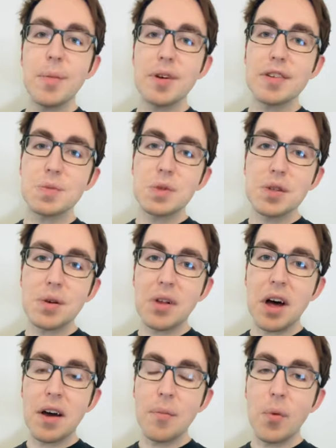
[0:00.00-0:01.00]
because we do a
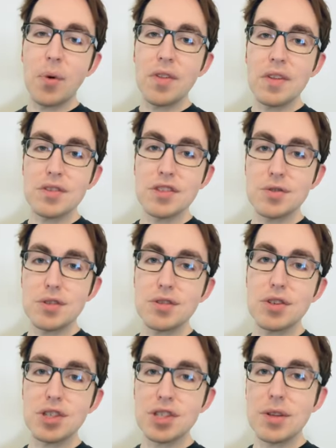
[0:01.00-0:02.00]
lot more than just
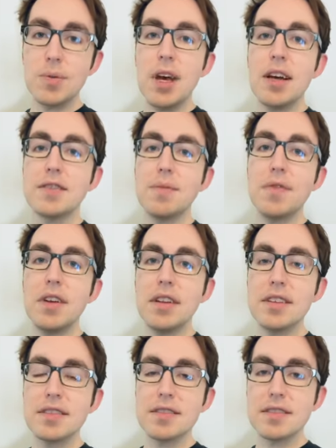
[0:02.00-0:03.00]
nutrition. We add some
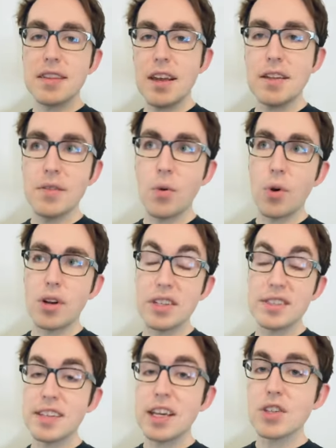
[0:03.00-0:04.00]
fitness and
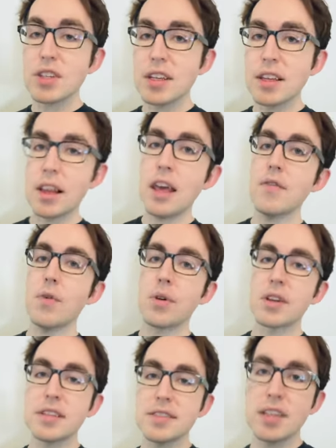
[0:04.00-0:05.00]
organization, life
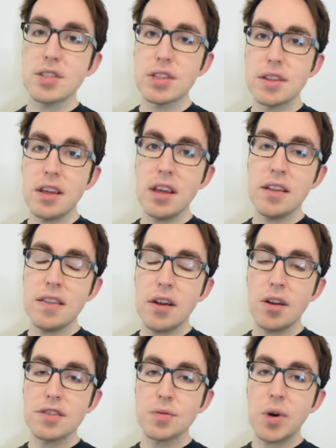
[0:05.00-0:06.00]
organization in
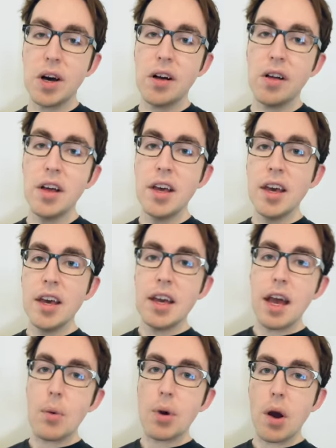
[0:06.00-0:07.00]
there as well.
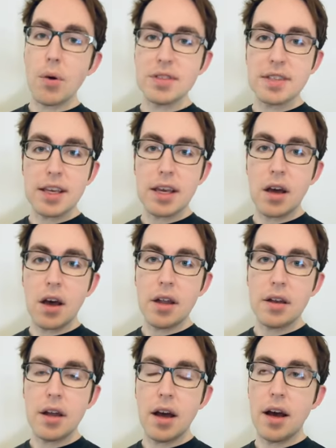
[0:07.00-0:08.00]
And we're always taking
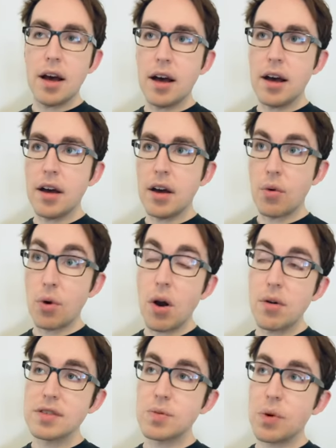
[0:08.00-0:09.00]
on, or we're
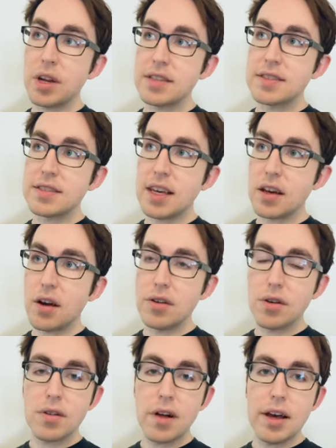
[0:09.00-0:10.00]
always wanting to take on
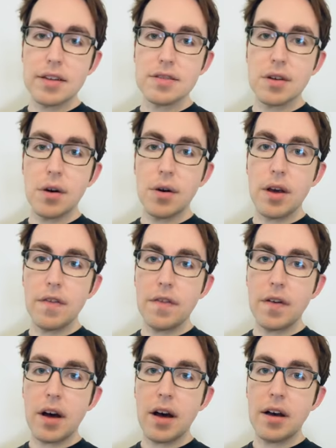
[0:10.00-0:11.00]
new clients. So if
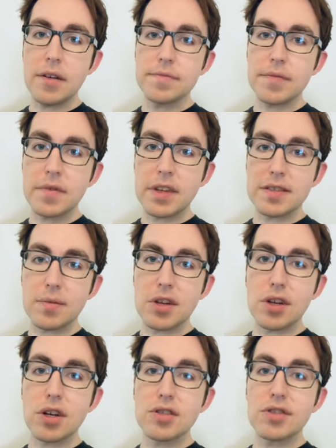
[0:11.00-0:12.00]
that's something
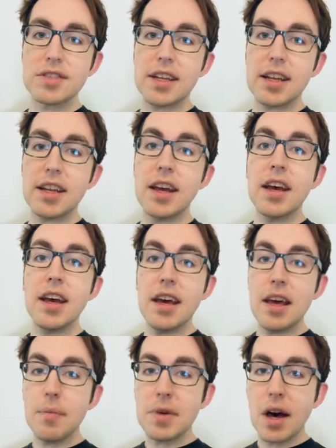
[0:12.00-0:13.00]
you're interested in,
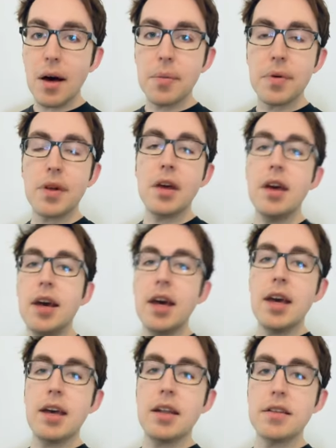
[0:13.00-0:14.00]
hit me up
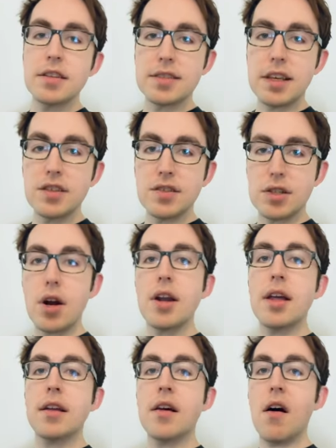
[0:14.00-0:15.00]
and let's get you
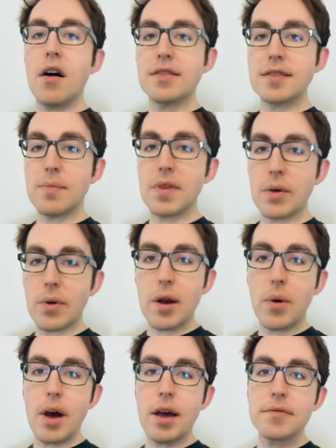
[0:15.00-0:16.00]
started on something right
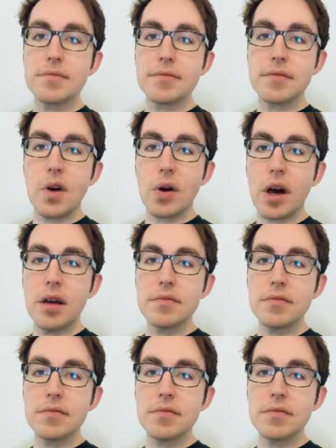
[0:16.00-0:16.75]
away. Okay.